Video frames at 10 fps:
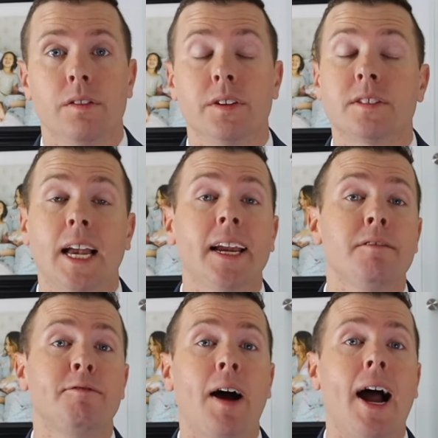The
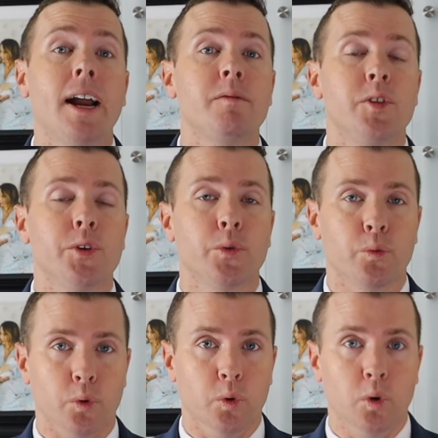second five-year
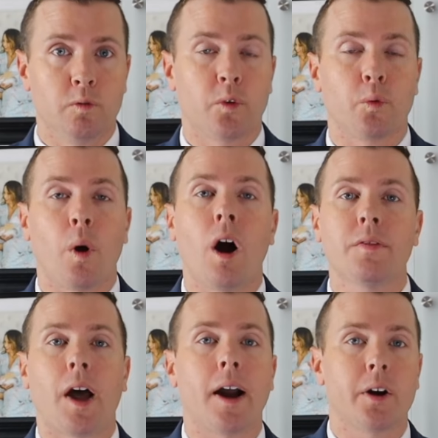rule for
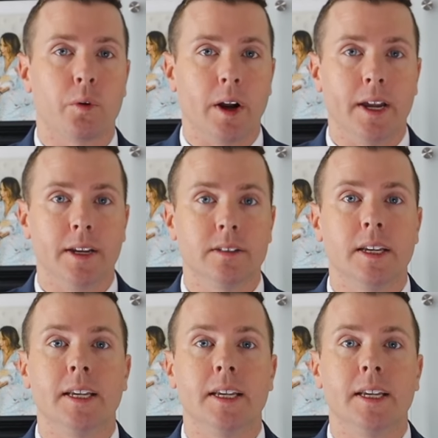Roth IRAs